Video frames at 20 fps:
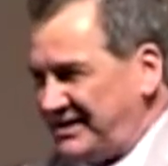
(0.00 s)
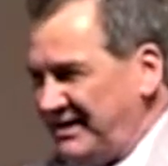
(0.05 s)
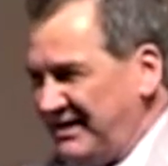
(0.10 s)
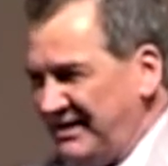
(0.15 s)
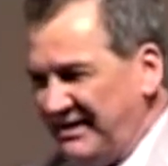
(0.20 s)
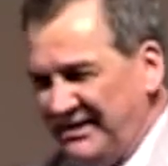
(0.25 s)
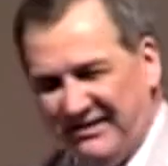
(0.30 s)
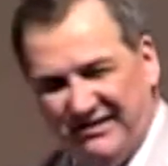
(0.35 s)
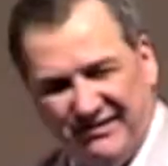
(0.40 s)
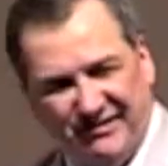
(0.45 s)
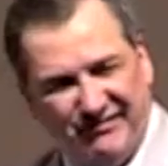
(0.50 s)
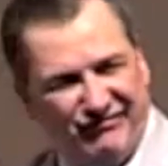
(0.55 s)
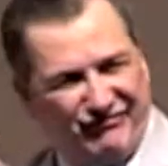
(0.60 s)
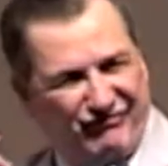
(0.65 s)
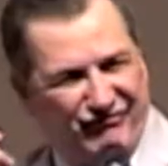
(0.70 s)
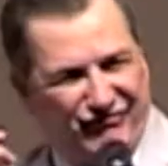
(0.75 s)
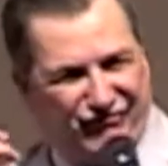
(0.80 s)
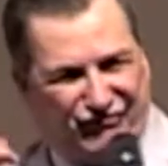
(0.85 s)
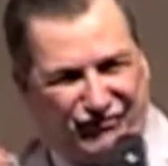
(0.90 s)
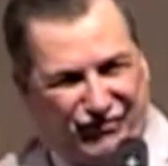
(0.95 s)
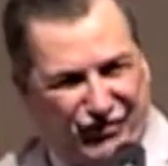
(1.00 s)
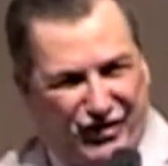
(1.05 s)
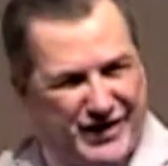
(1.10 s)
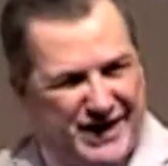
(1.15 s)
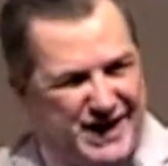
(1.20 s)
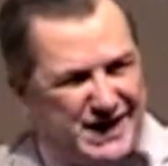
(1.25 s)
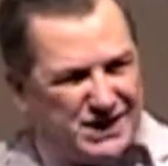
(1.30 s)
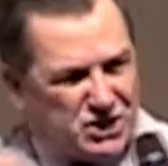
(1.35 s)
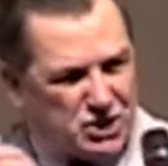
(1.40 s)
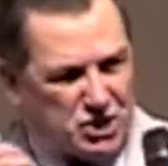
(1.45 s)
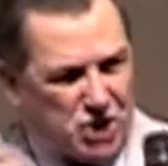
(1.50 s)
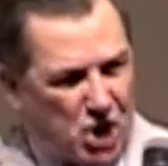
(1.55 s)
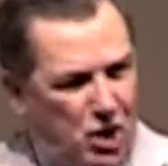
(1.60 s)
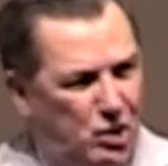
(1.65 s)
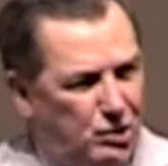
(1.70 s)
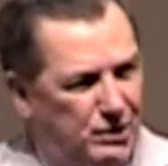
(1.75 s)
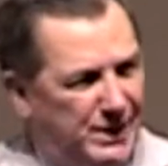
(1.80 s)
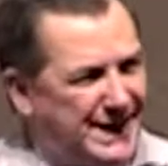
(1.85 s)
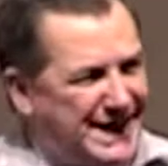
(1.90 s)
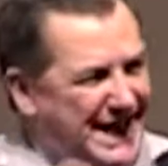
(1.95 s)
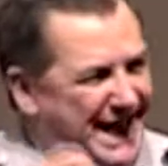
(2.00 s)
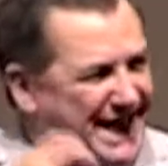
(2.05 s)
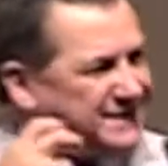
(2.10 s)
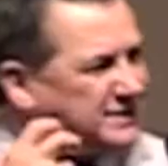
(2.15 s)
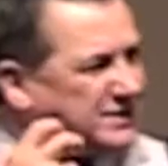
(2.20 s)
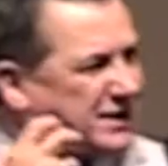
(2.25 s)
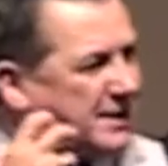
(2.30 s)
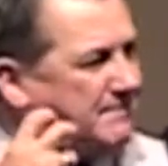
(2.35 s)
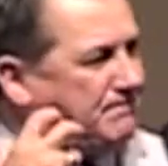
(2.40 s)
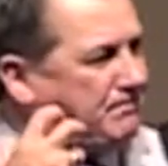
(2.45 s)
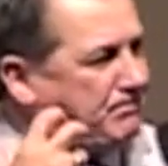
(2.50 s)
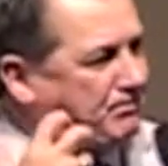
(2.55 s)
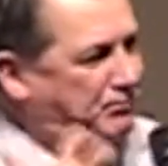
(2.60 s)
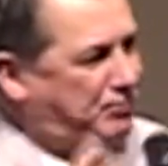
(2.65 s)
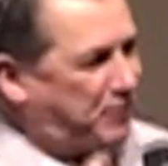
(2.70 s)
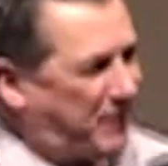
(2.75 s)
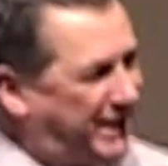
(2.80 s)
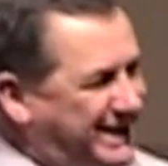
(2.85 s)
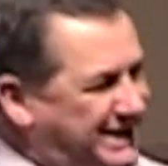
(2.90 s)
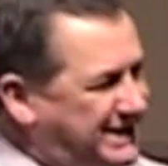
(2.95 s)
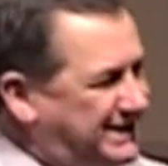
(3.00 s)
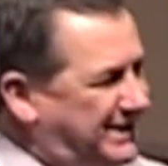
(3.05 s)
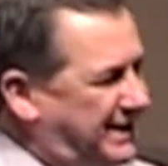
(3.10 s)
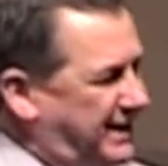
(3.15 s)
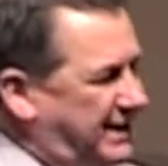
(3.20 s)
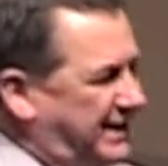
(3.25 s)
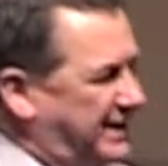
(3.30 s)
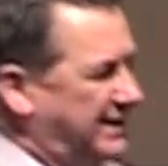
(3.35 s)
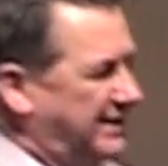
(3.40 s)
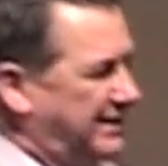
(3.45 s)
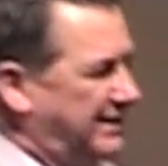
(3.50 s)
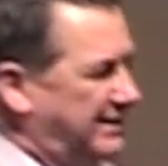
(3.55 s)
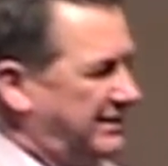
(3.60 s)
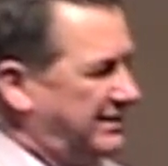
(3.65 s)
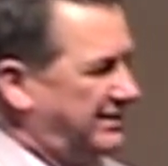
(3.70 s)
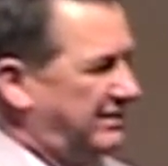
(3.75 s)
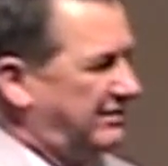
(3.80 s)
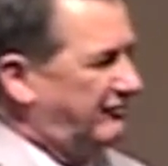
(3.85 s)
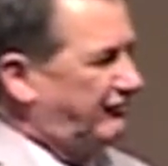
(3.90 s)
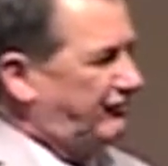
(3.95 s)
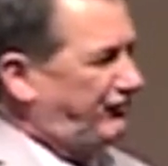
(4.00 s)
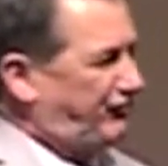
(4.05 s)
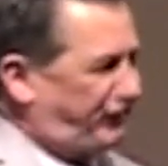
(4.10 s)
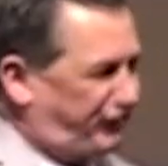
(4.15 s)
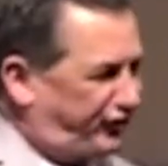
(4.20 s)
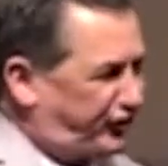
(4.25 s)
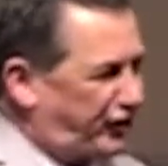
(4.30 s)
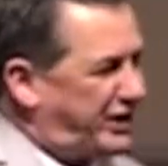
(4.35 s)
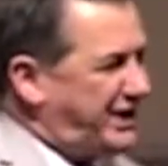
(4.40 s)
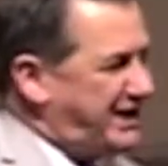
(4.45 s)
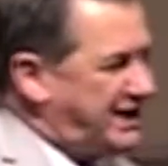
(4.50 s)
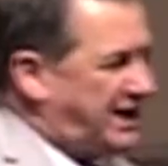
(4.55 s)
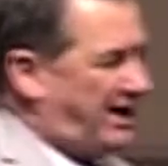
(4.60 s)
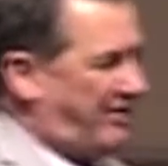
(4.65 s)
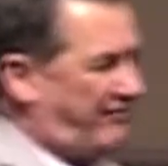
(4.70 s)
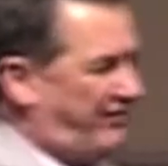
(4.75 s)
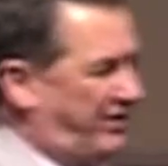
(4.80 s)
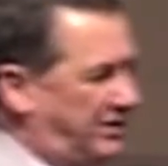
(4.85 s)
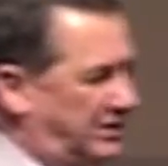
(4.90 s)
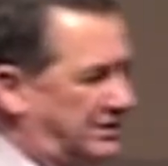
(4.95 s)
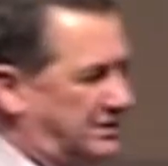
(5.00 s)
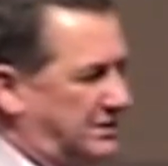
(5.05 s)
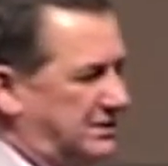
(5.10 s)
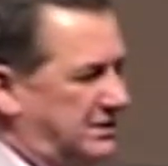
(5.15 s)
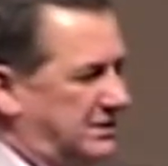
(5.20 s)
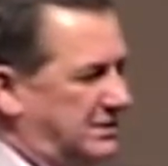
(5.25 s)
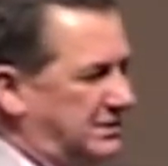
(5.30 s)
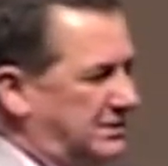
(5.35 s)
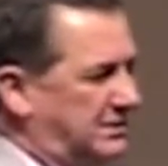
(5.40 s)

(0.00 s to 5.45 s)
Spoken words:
Free totally and completely. Free of it.